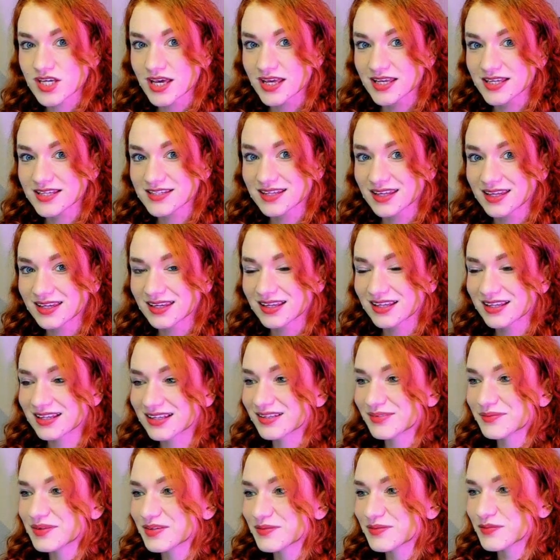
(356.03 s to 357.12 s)
chain is getting a
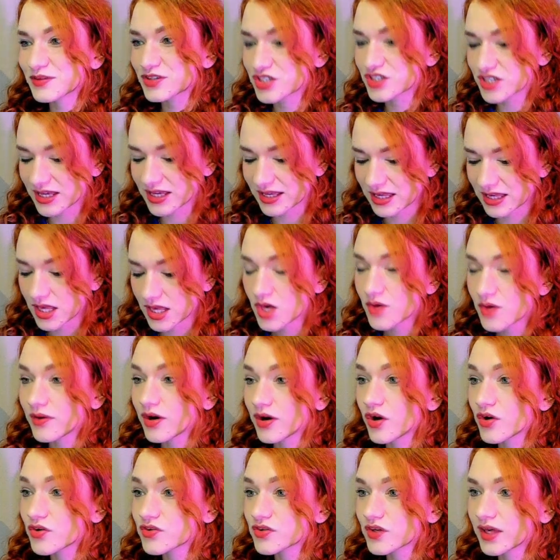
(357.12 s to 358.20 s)
little bit more shaky.
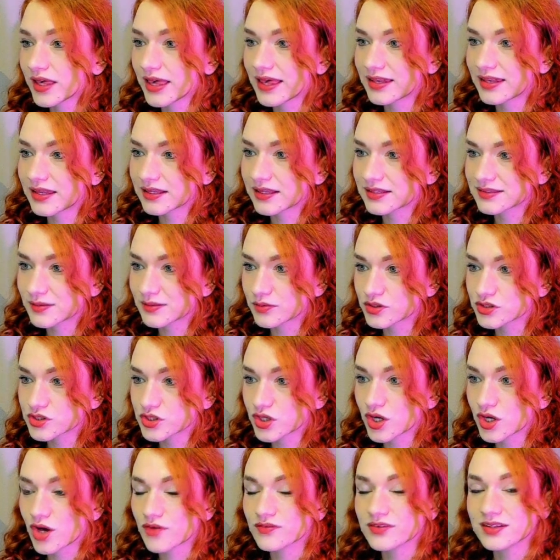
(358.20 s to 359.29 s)
We're also getting some
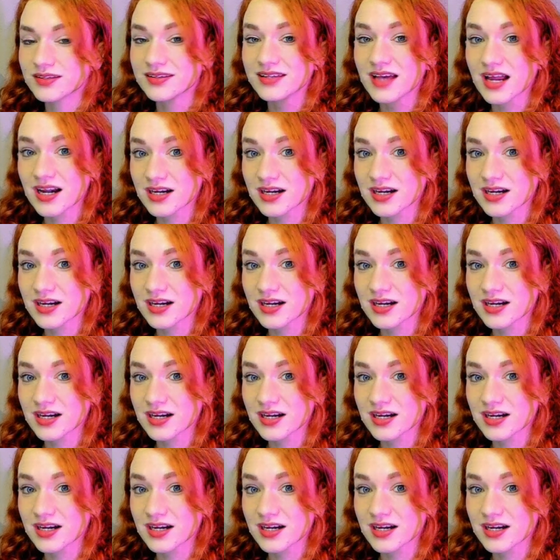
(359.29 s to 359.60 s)
control of the